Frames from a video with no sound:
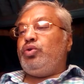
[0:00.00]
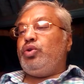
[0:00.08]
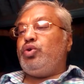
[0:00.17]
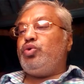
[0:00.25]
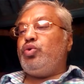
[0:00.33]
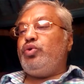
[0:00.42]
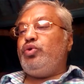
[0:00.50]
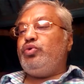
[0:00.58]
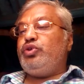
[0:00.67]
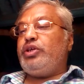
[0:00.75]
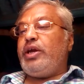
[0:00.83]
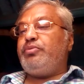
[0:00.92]
The
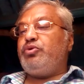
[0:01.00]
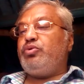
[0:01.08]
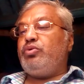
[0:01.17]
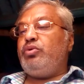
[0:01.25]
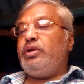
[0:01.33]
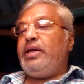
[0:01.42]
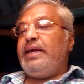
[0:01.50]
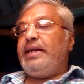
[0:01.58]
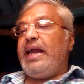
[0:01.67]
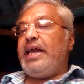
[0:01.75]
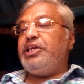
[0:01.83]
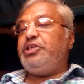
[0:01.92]
Soyuz capsule
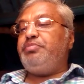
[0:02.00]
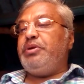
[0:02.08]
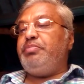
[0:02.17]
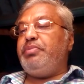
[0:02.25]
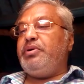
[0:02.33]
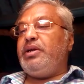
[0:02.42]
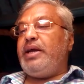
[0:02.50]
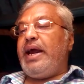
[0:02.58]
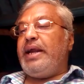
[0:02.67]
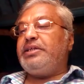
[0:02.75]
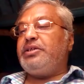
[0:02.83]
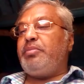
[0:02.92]
carries people
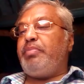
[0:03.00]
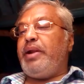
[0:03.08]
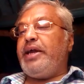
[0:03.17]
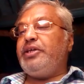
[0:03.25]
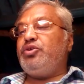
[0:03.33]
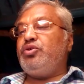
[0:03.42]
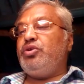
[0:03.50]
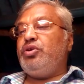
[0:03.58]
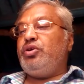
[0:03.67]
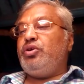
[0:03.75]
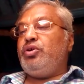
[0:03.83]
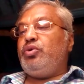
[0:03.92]
and supplies
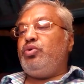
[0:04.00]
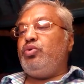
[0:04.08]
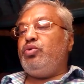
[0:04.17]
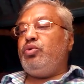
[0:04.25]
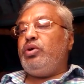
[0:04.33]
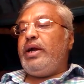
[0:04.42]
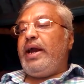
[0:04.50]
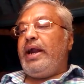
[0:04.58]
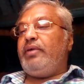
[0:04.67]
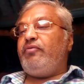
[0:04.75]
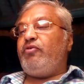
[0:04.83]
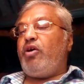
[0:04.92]
to
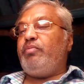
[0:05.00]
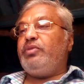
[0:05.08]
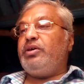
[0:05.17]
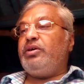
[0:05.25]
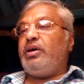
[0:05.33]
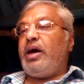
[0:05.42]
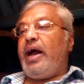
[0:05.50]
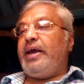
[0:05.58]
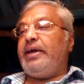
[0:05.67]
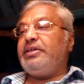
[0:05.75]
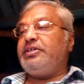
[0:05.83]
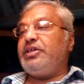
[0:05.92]
and from the
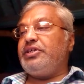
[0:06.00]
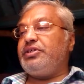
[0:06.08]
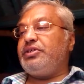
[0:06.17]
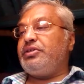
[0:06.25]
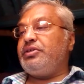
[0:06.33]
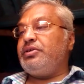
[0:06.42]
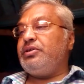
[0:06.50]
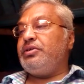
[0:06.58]
ISS.